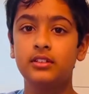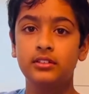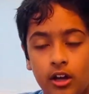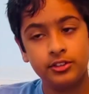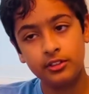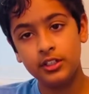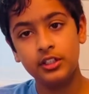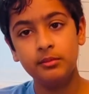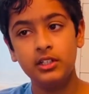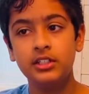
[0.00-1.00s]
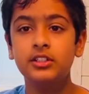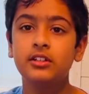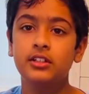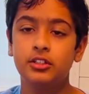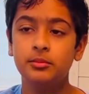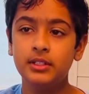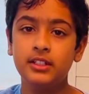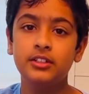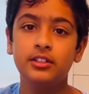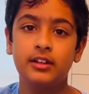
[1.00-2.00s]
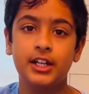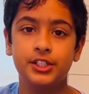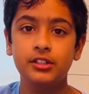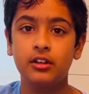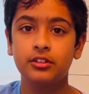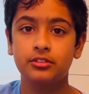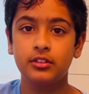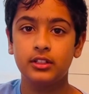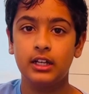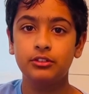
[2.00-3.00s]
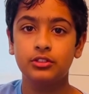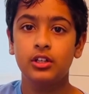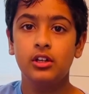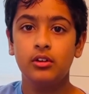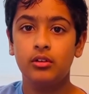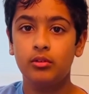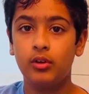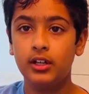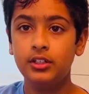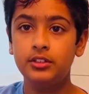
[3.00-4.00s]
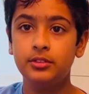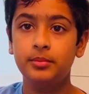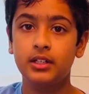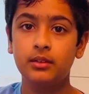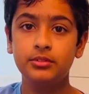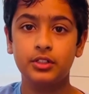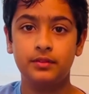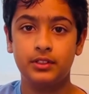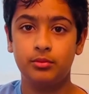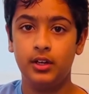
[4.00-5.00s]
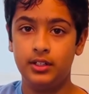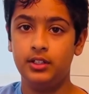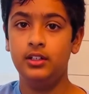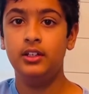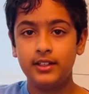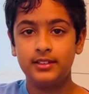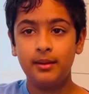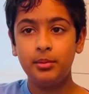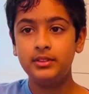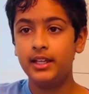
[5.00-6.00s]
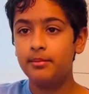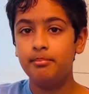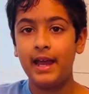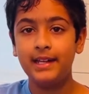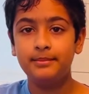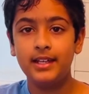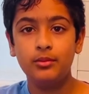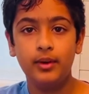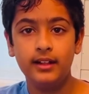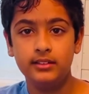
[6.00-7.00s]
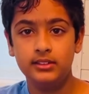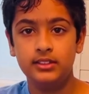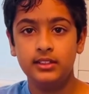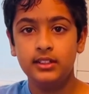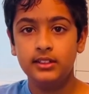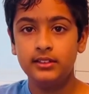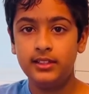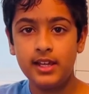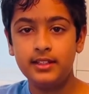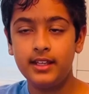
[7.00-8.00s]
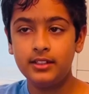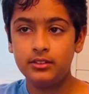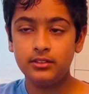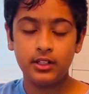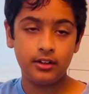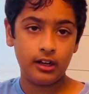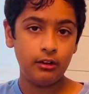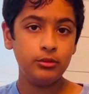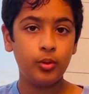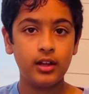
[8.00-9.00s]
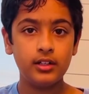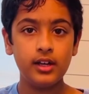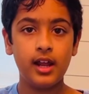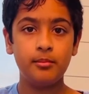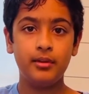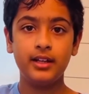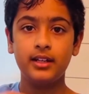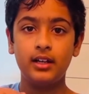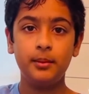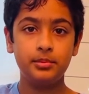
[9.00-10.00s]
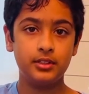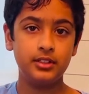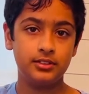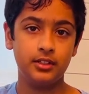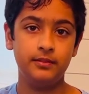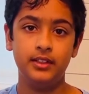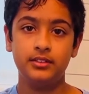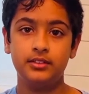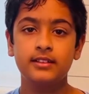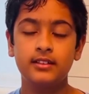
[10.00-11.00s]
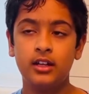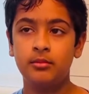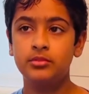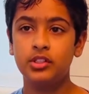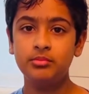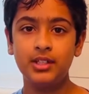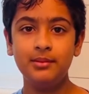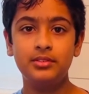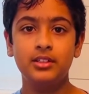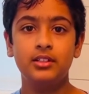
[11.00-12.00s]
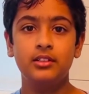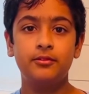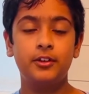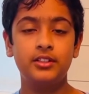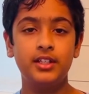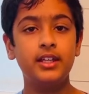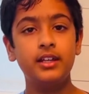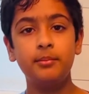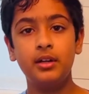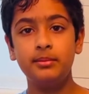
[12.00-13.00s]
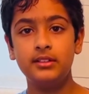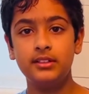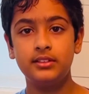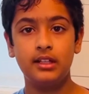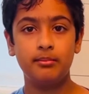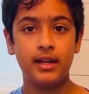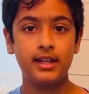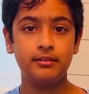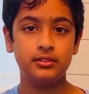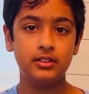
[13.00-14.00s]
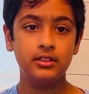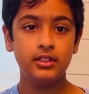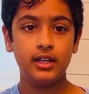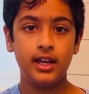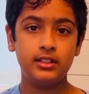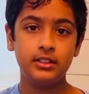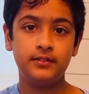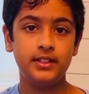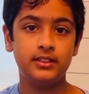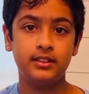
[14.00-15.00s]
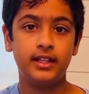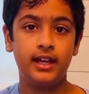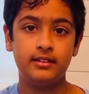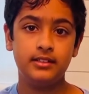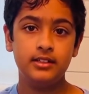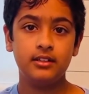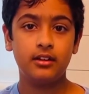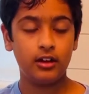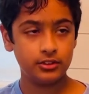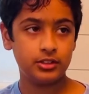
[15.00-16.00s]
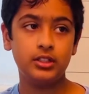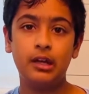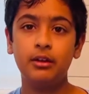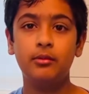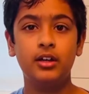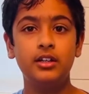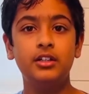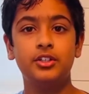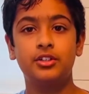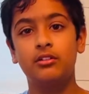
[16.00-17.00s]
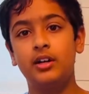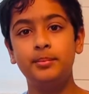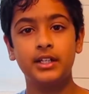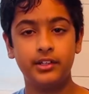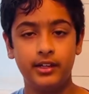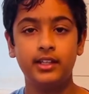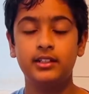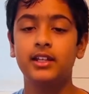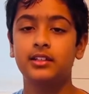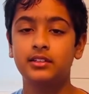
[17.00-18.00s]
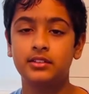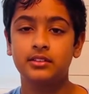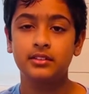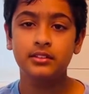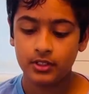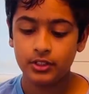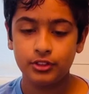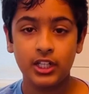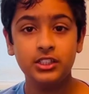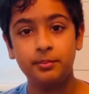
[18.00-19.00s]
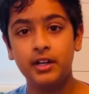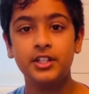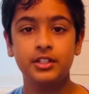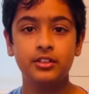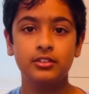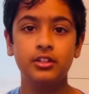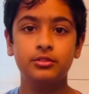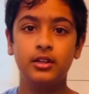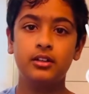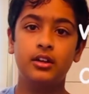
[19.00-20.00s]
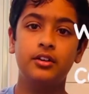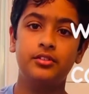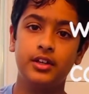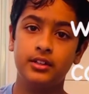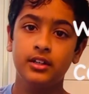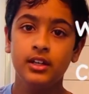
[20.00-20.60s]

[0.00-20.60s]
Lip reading: Also, human interaction also allows water to become surface water. For example, take man-made wells. They take the groundwater and bring it up to the surface. Sometimes for digging purposes, they might have to elevate the land, also allowing water to show up and create lakes. Transpiration is also another thing.